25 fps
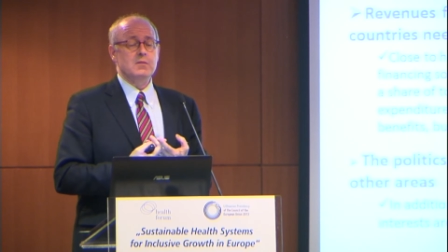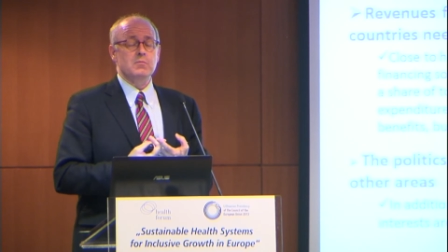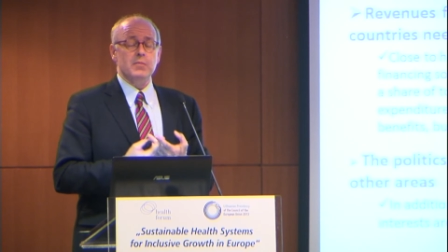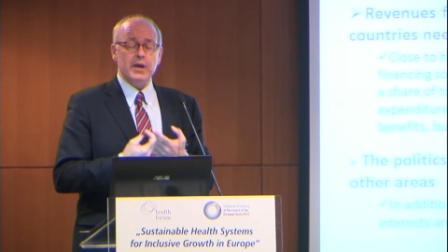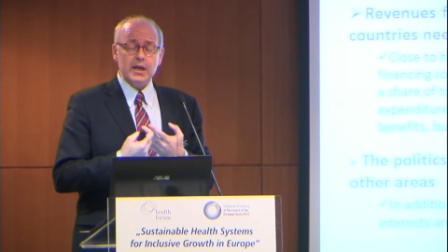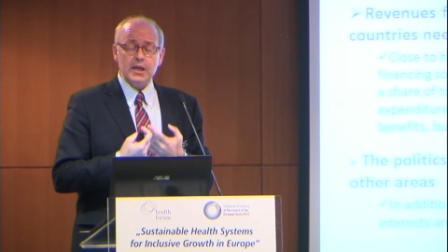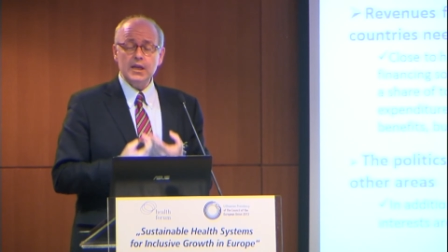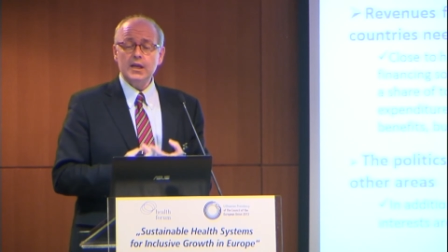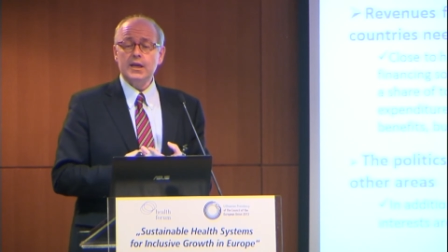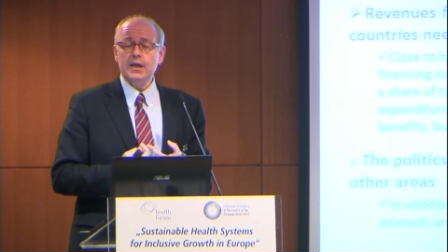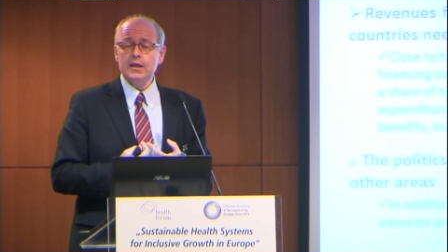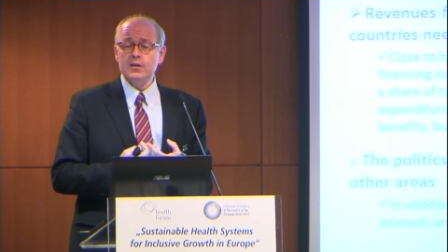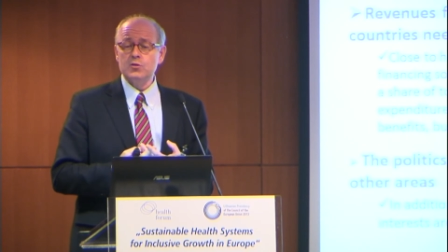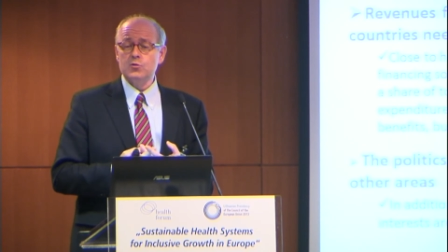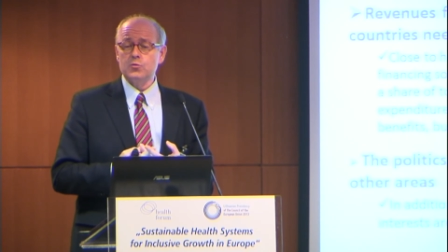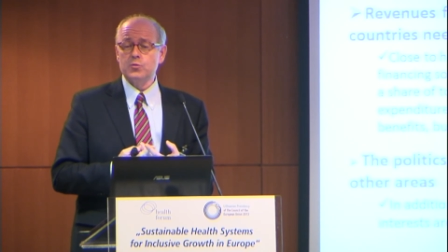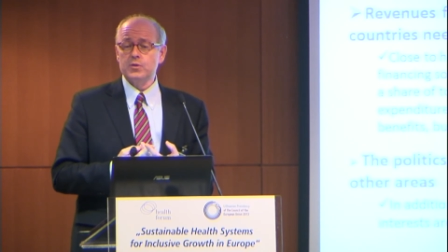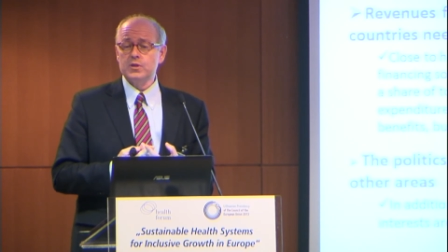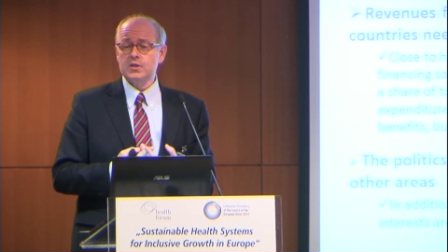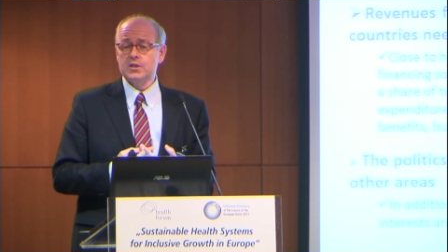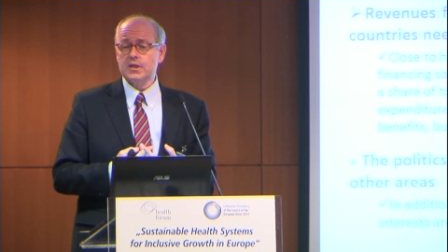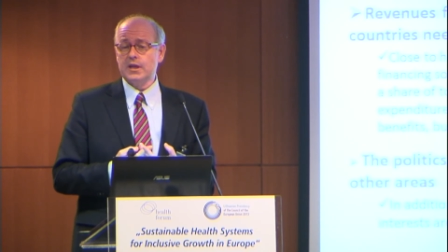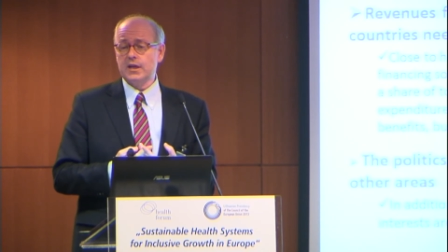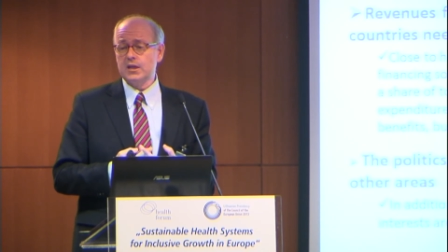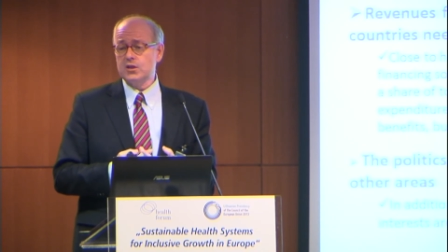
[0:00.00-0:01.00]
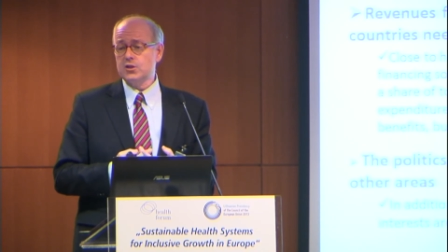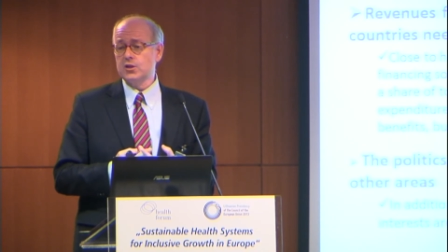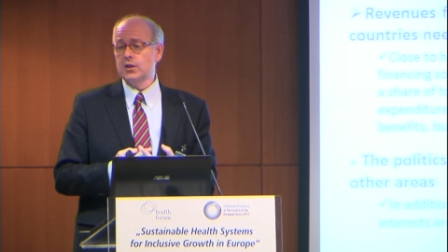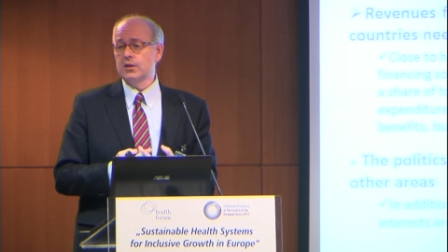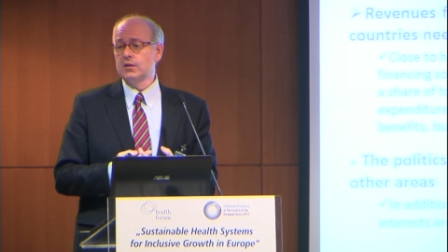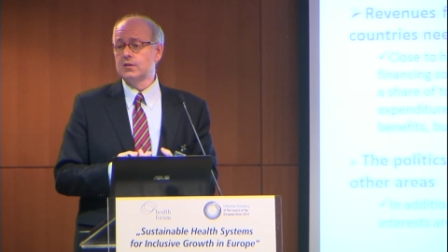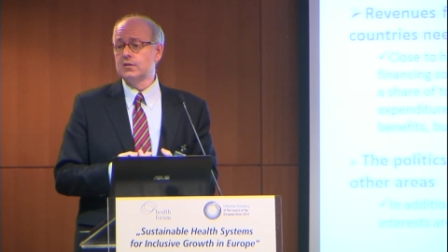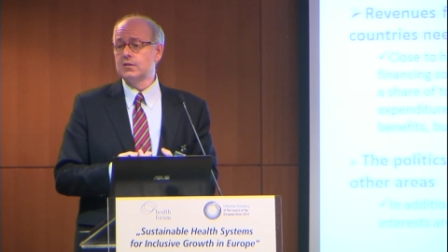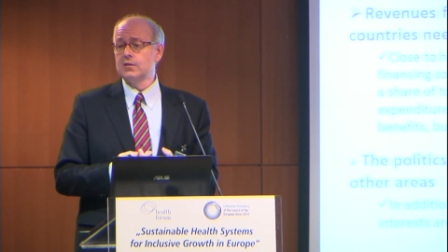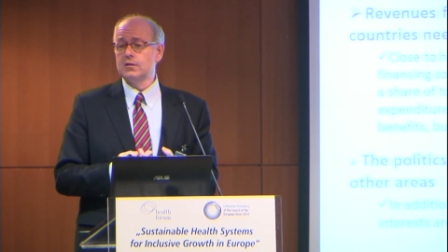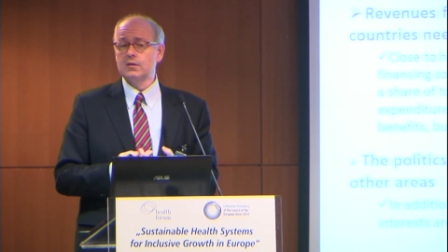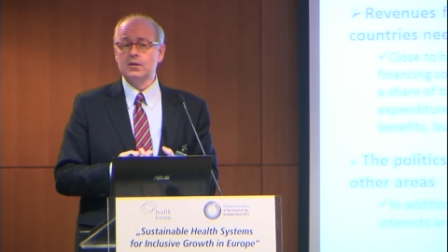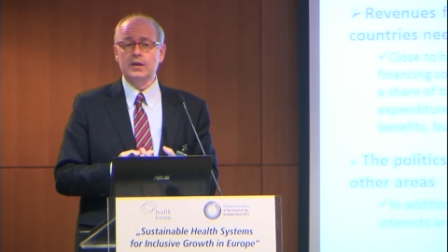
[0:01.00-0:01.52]
many countries, actually,
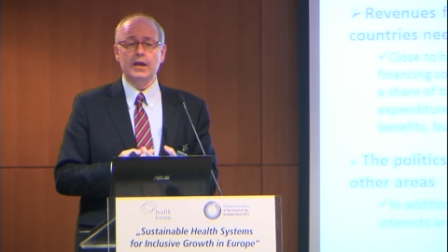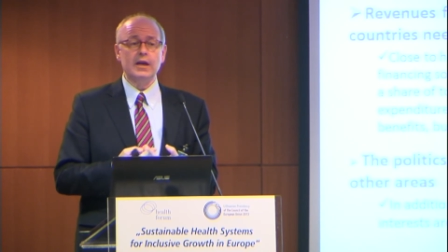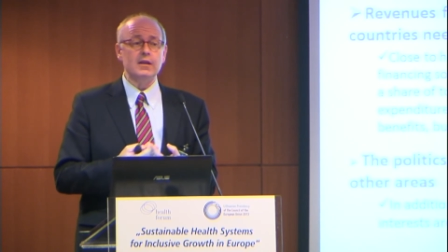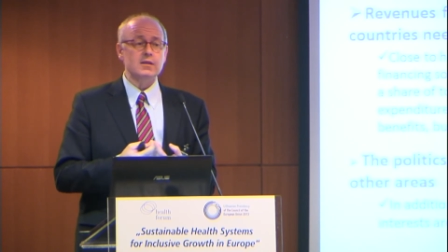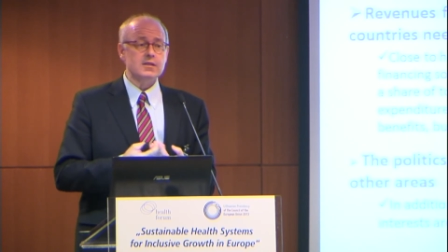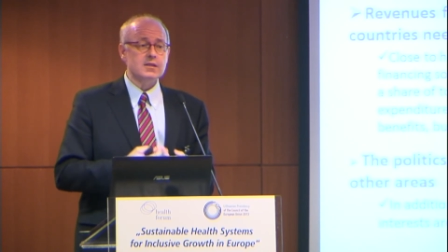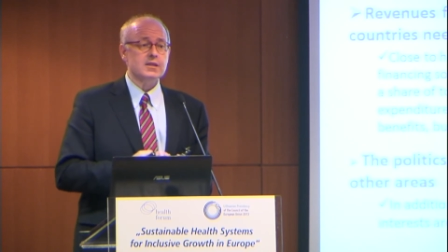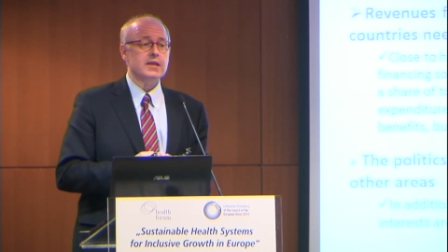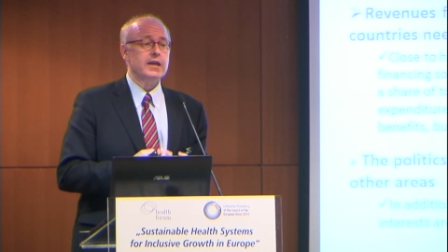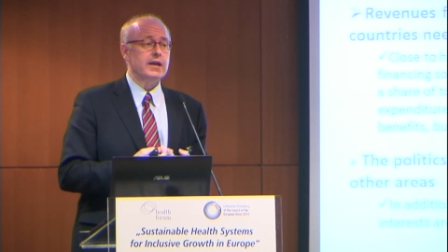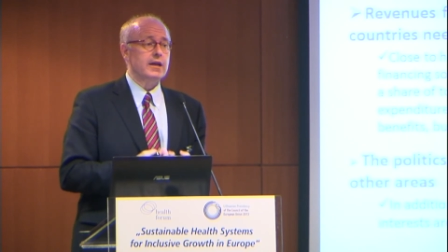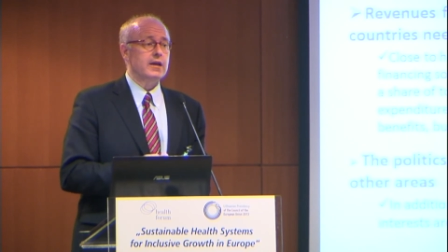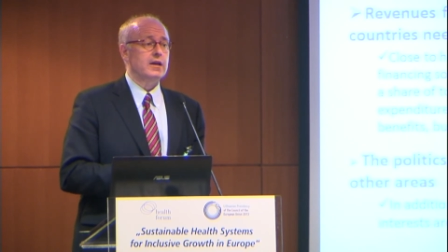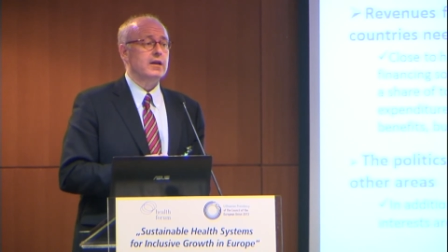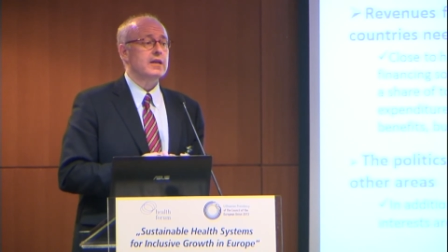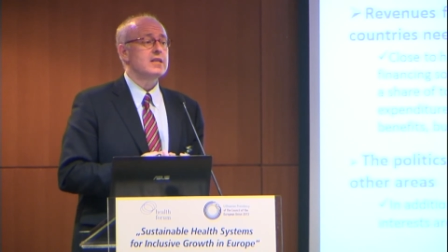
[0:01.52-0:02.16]
the healthcare